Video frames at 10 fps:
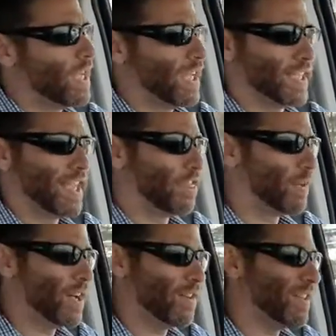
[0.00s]
Again,
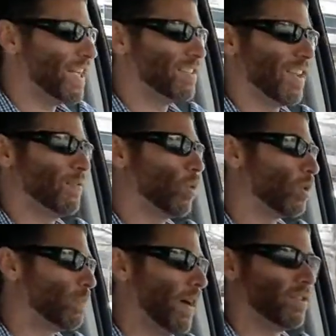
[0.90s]
397
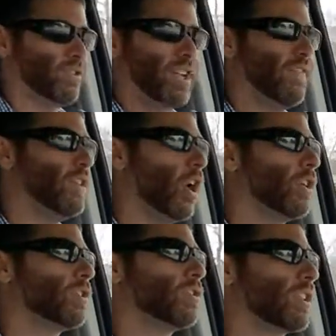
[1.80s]
horsepower,
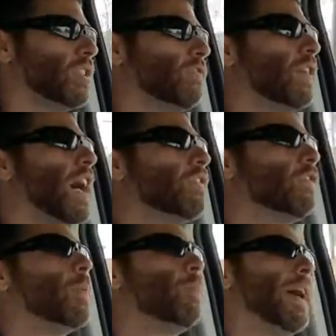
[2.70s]
765
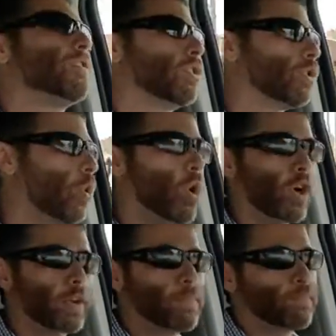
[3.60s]
foot-pounds of
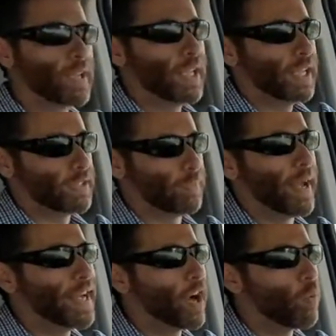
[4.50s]
torque. And
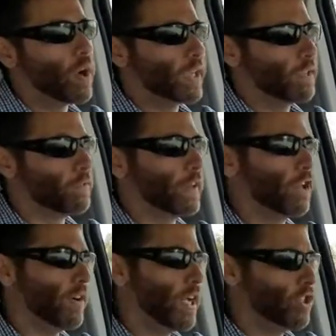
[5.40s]
depending on what
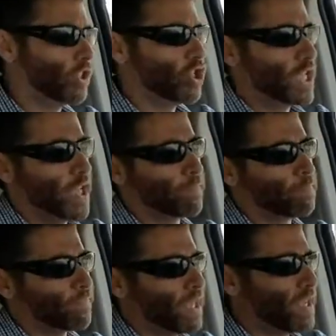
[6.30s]
configuration you get,
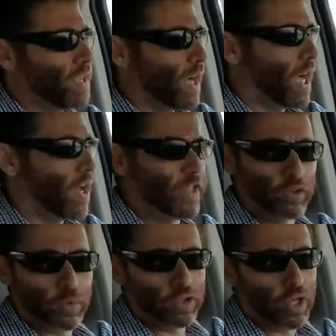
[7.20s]
this
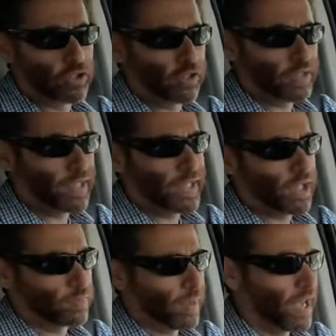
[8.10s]
one tows
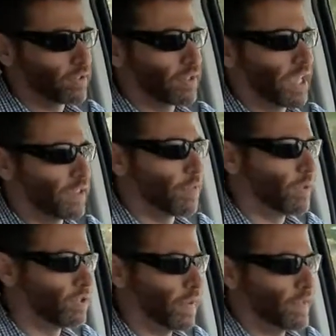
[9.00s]
13,000 pounds. It's got the
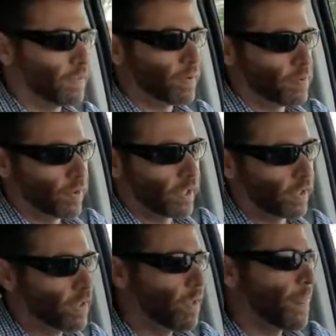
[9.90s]
373
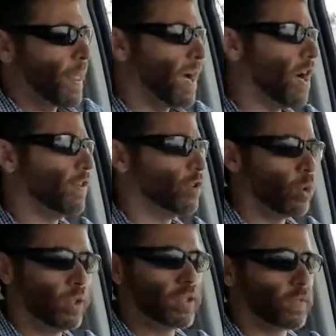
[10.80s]
rear. The
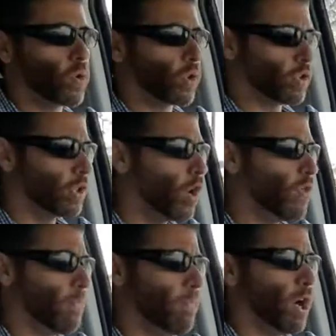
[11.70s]
dualies, of course, tow
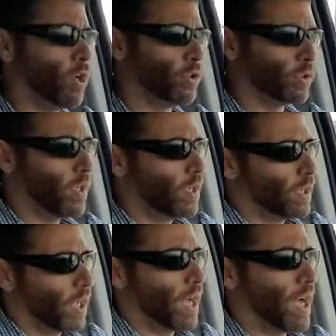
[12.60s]
the most.
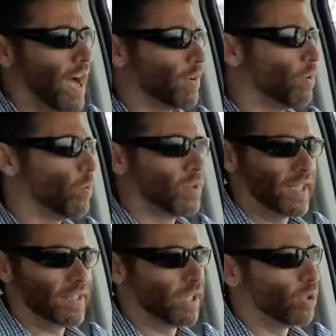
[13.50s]
I don't know what
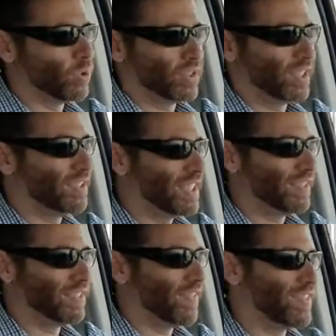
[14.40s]
they tow, 16,
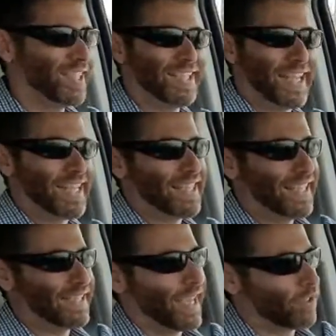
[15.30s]
17,
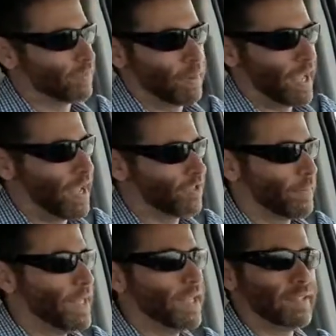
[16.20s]
18,000 pounds. I
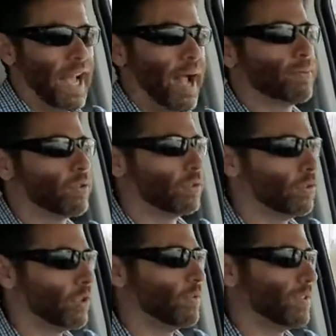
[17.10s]
mean, it's
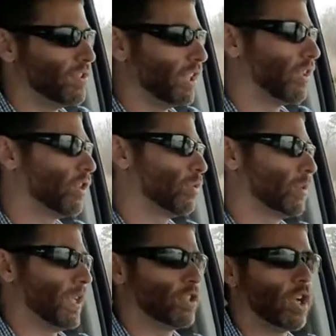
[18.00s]
absolutely ridiculous
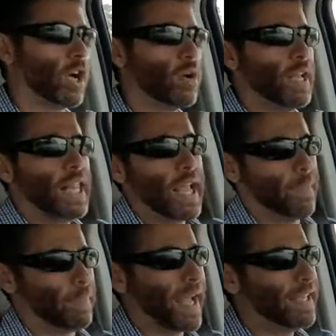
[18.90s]
what they tow.
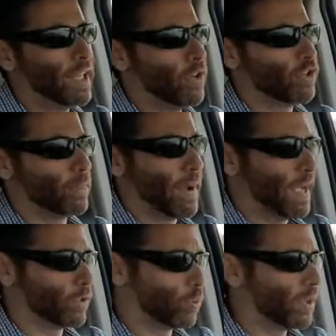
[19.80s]
And payload is
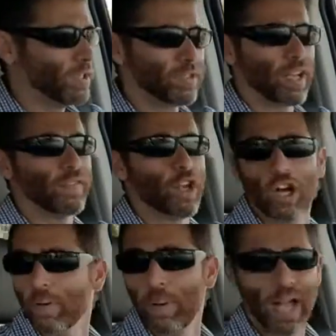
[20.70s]
about
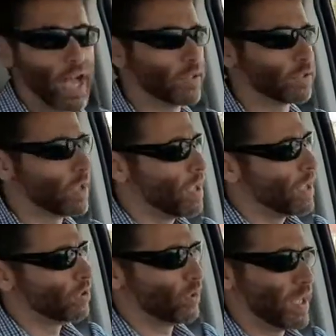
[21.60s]
2,700 pounds.
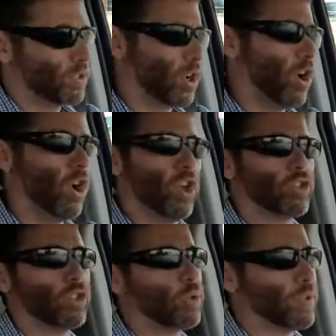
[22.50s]
So that's
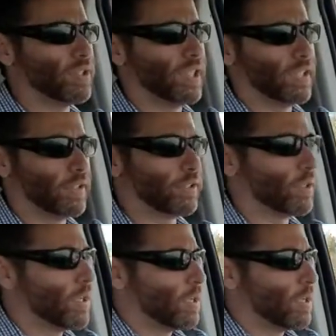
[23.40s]
also ridiculous.